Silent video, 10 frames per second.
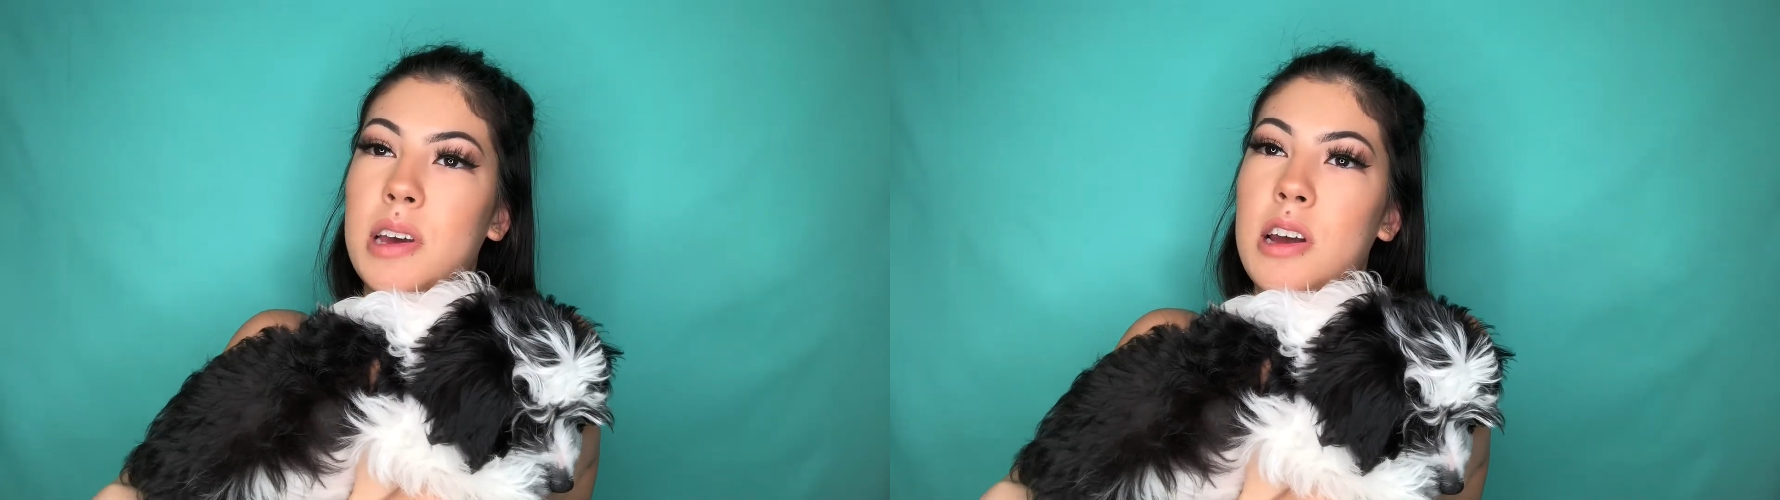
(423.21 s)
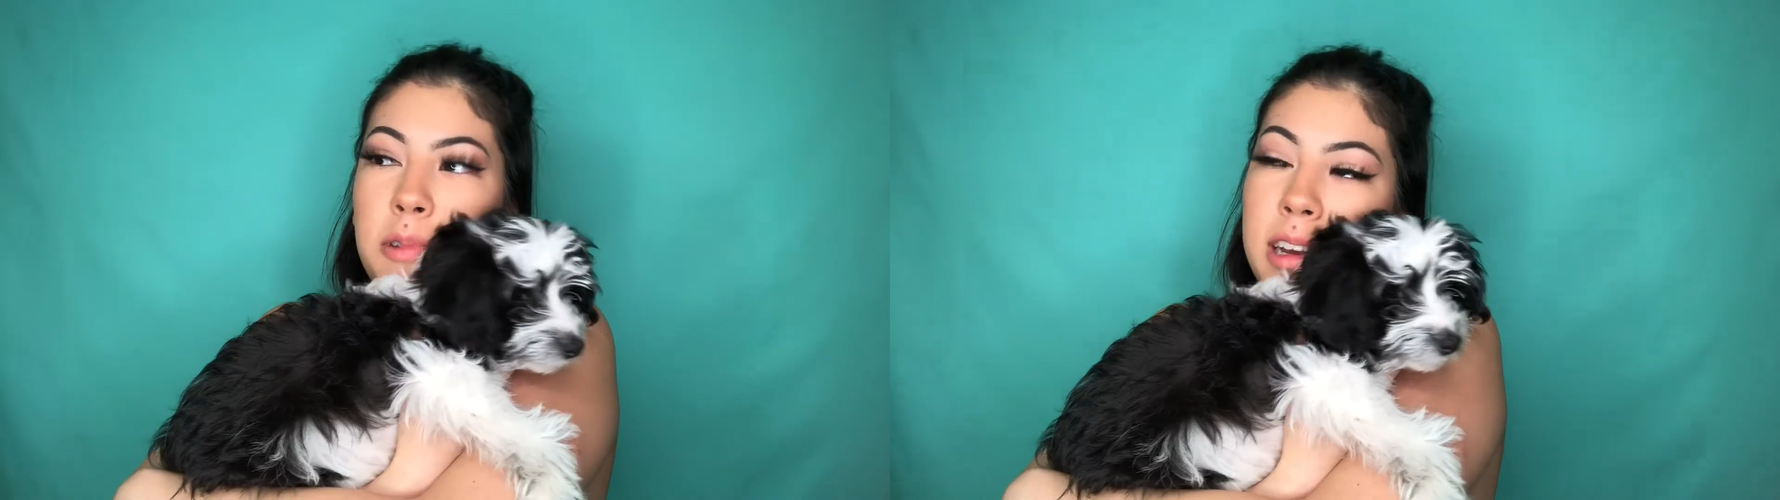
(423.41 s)

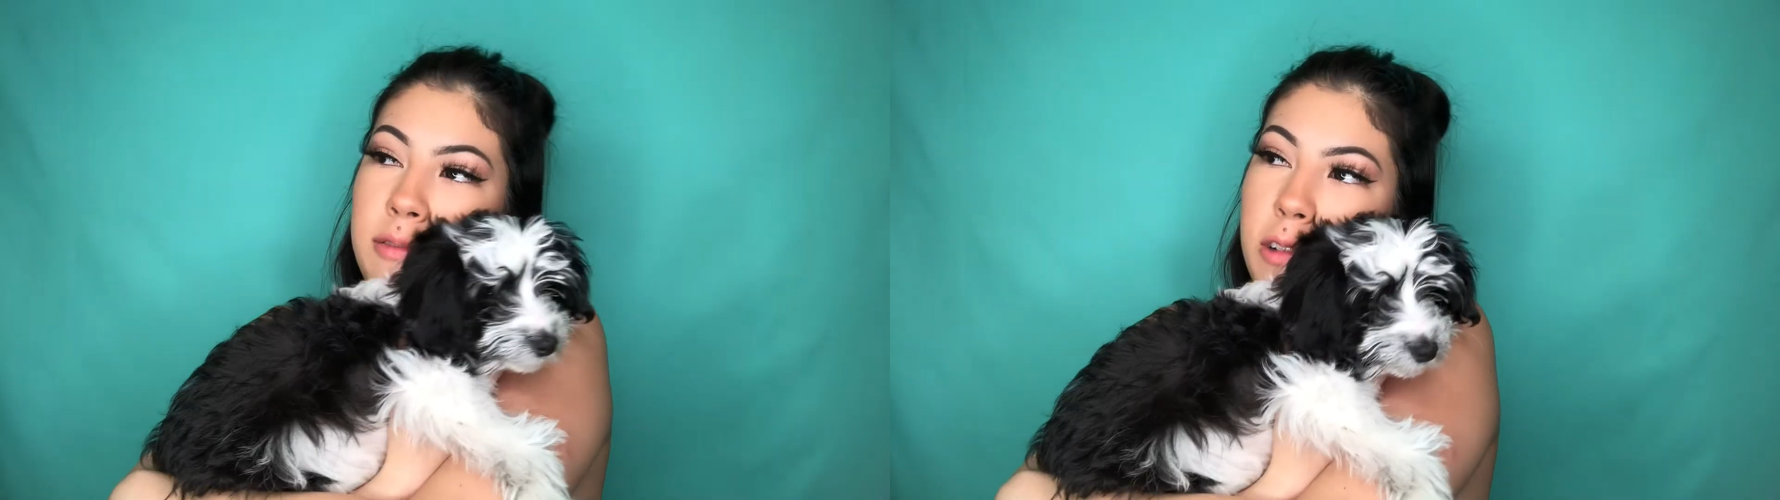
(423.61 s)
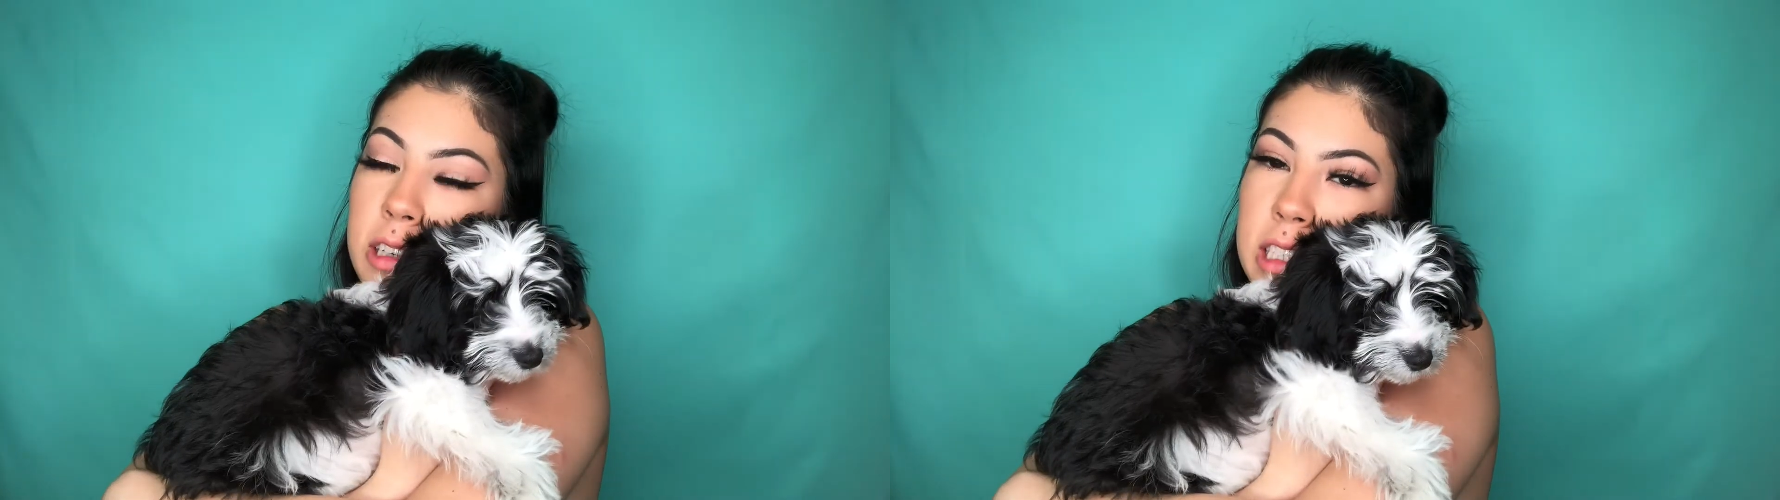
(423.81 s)

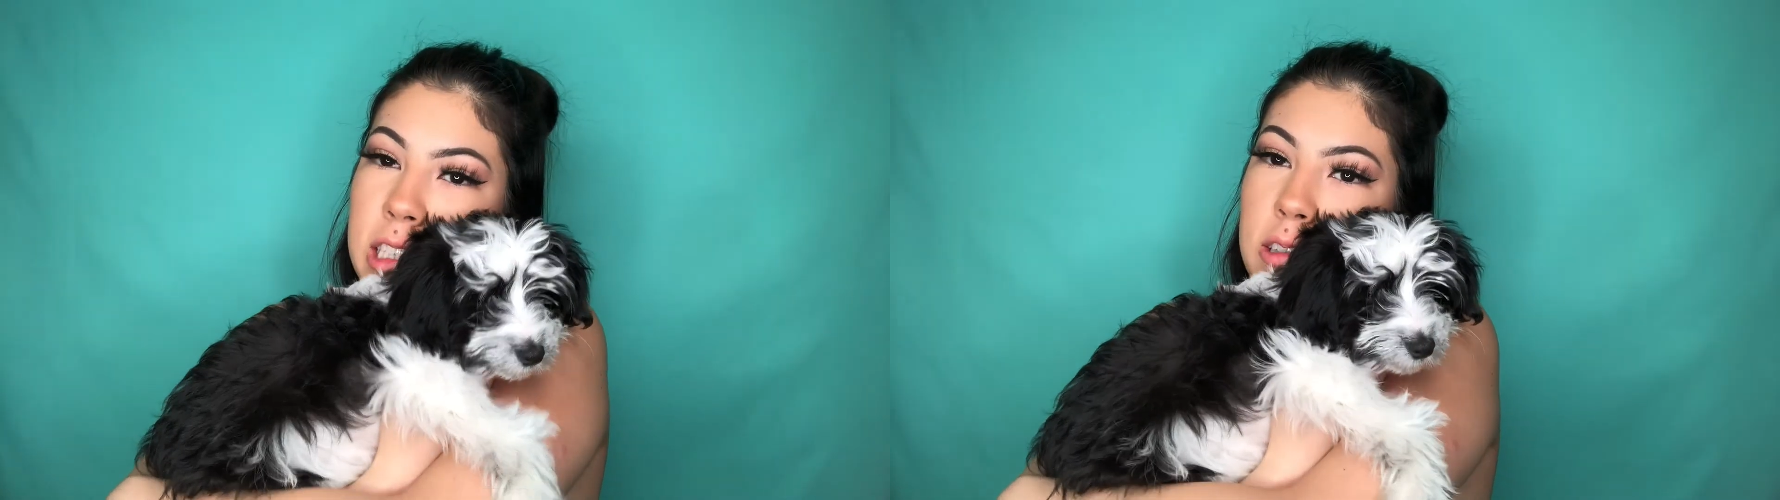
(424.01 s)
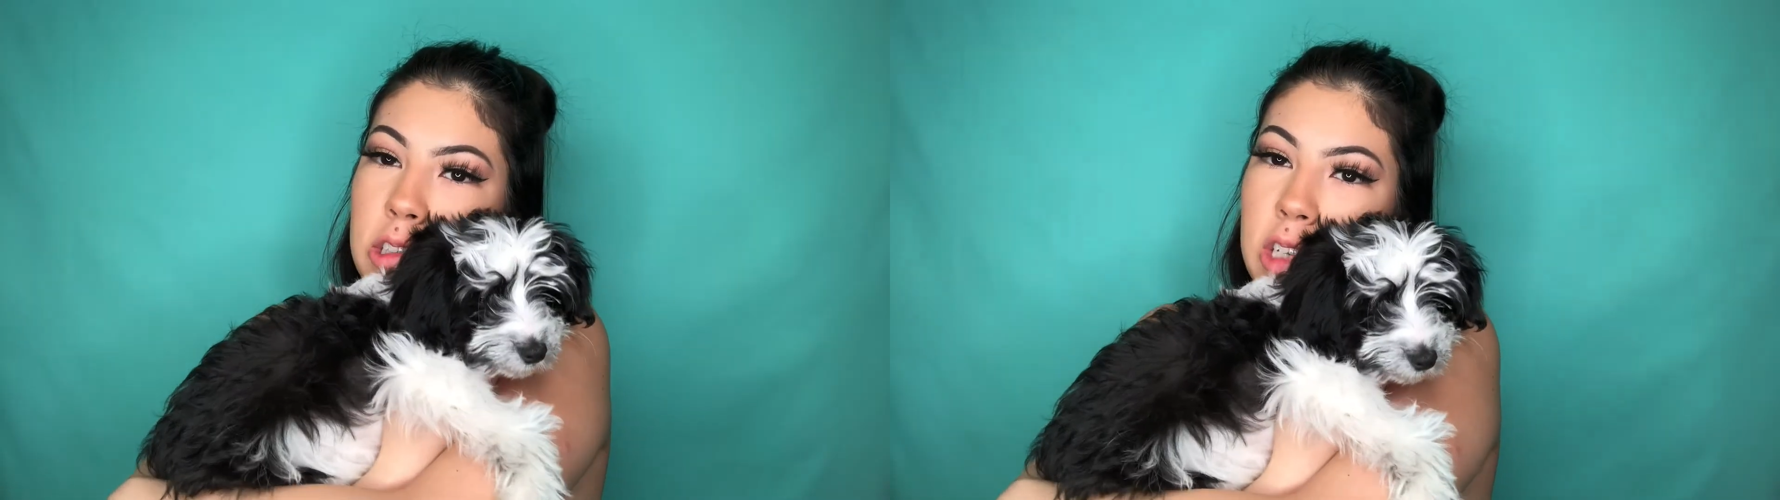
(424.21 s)
reinforcing
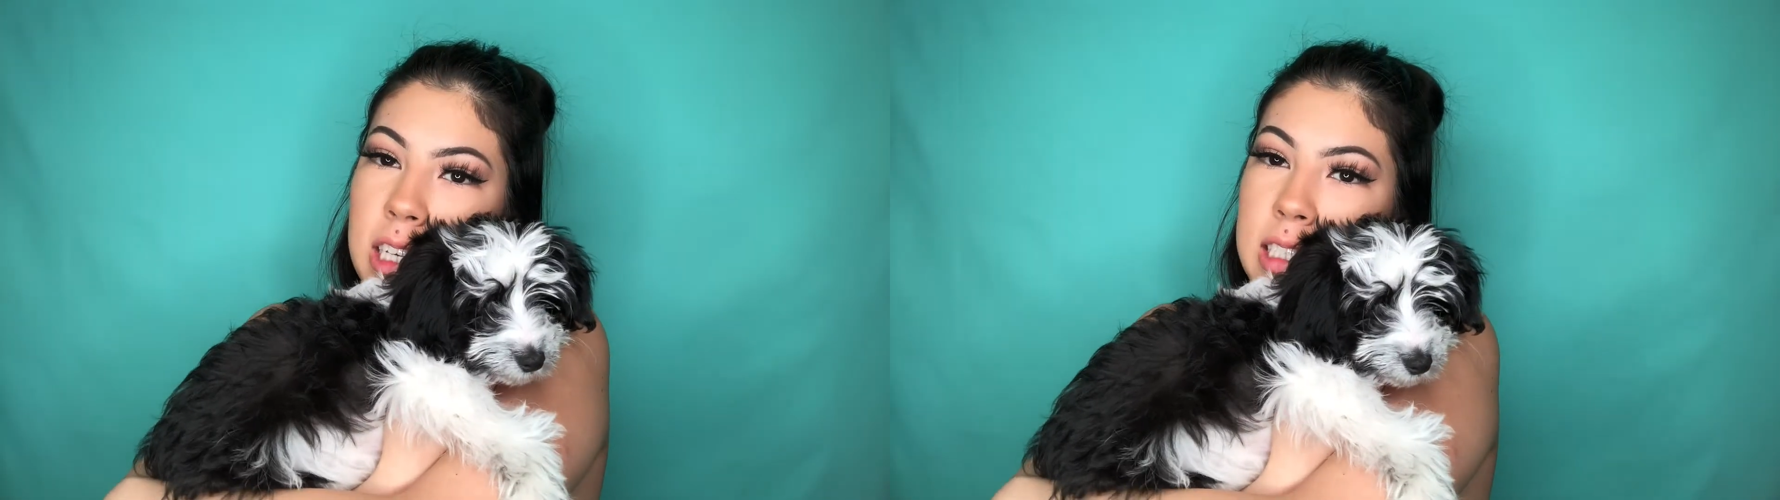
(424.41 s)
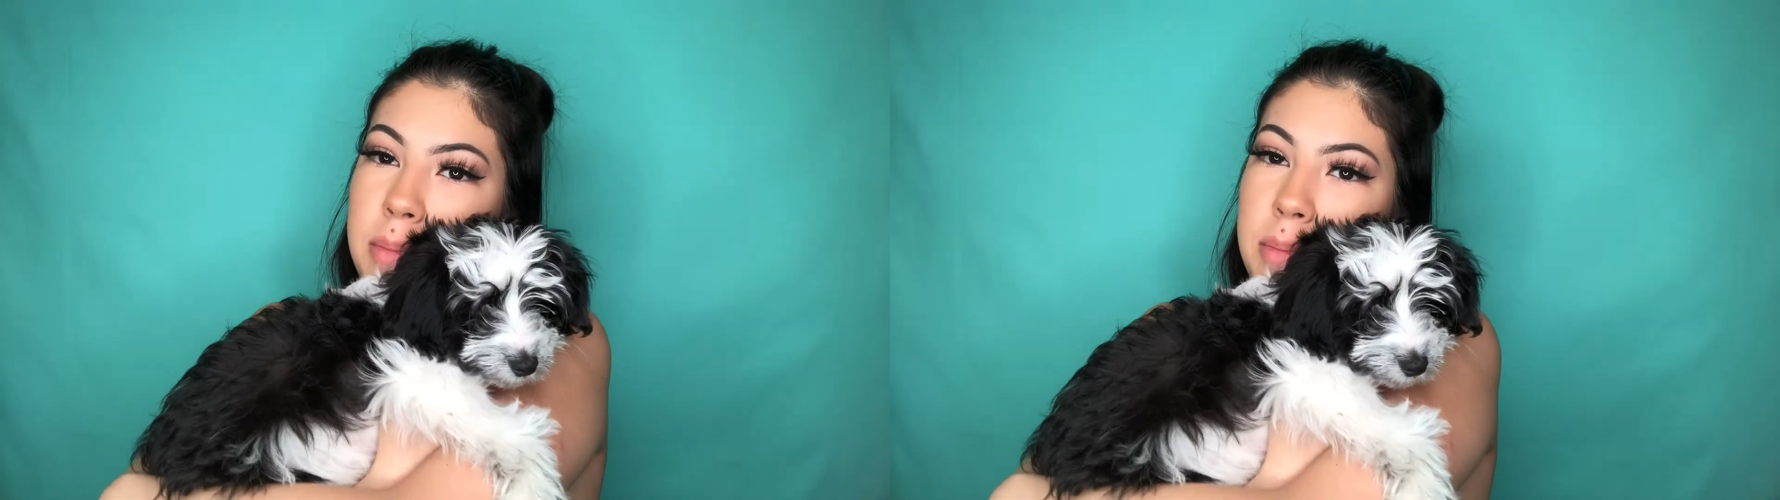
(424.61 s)
those tricks